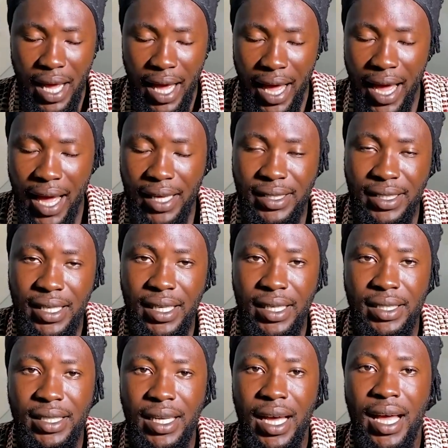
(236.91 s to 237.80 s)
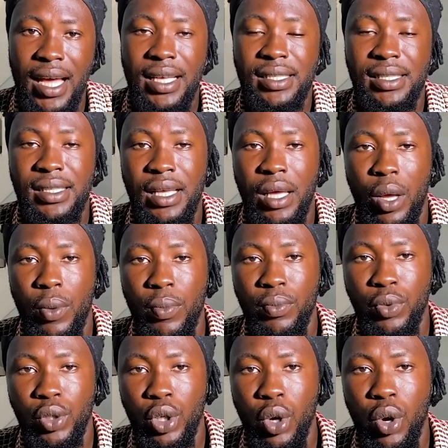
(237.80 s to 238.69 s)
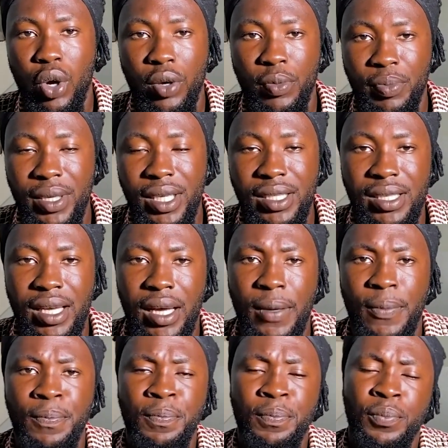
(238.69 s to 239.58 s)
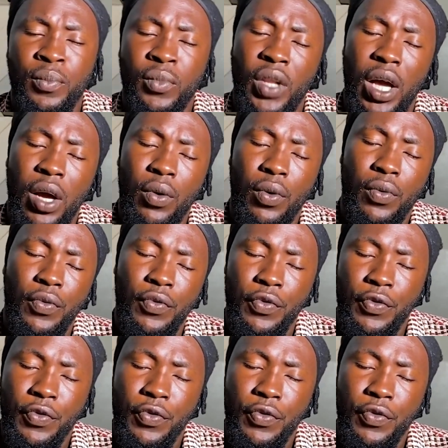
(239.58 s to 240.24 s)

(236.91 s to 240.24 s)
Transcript: acted as young Peter. Now,